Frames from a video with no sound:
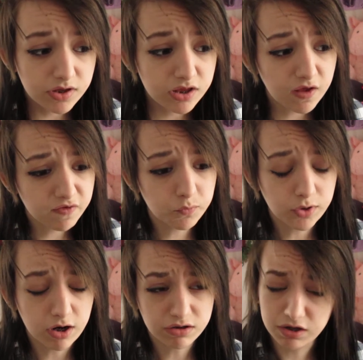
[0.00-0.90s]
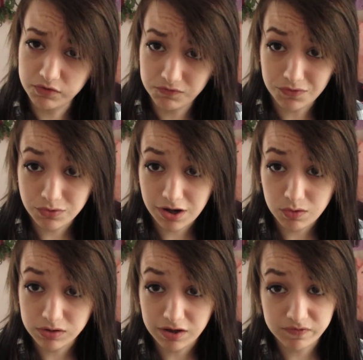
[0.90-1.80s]
Yes, we are allowed to vote
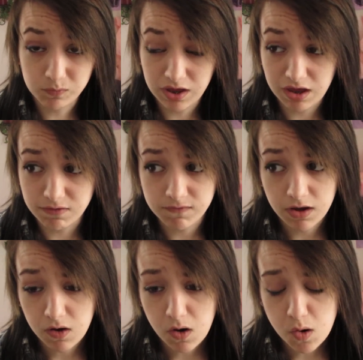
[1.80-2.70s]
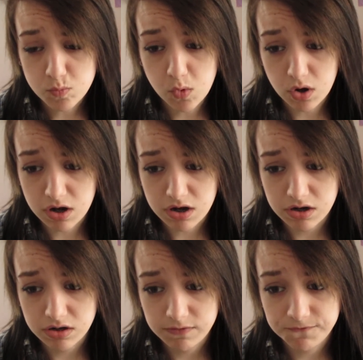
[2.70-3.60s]
now, yes, we have
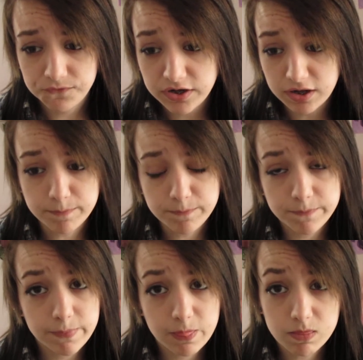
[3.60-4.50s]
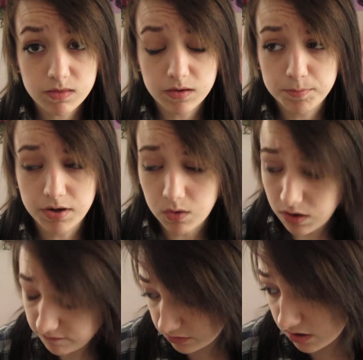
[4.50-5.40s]
more freedom, but
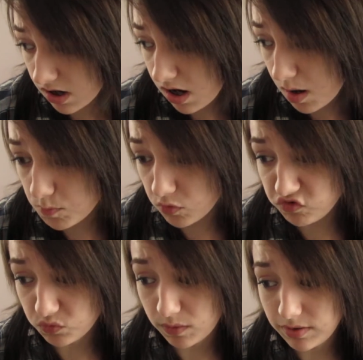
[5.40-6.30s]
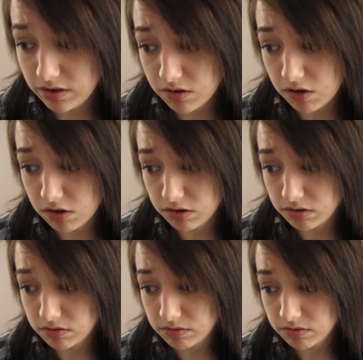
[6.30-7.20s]
however, most women
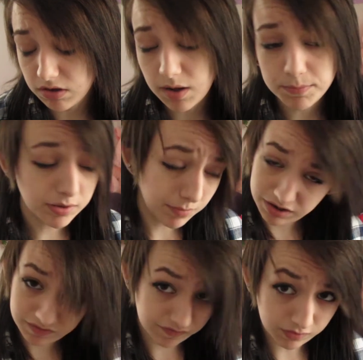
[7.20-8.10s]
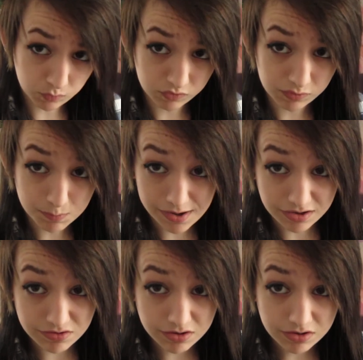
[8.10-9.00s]
are not being paid as equal to
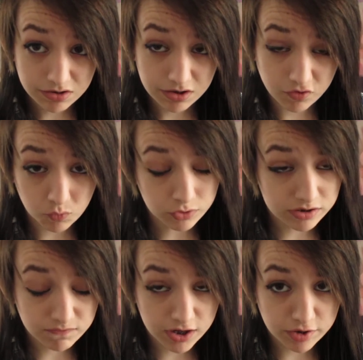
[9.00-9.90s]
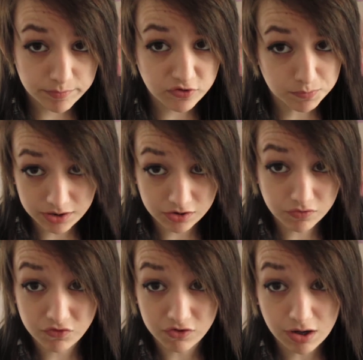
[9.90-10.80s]
men in the work environment, depending on
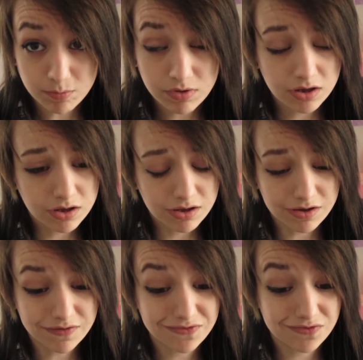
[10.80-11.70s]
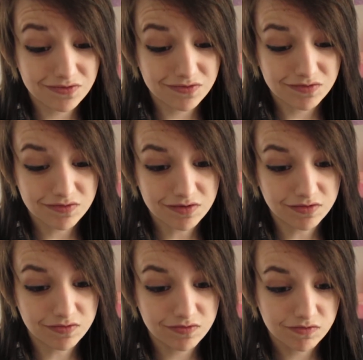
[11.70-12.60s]
the job. It's
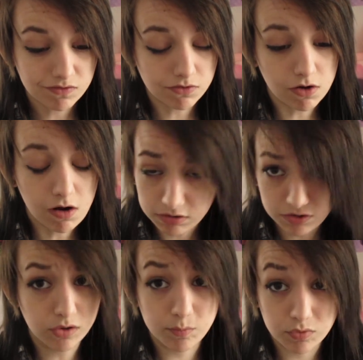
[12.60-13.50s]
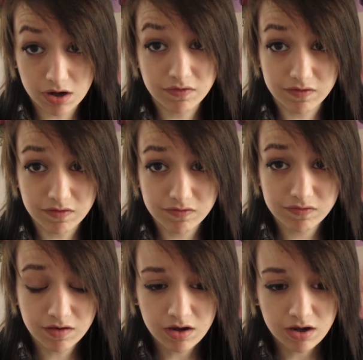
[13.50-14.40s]
still an ongoing
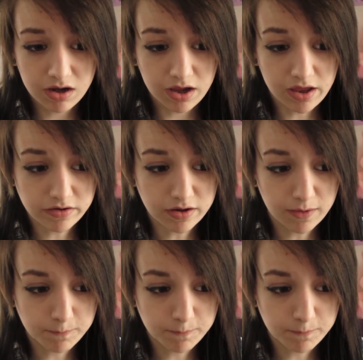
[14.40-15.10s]
process, and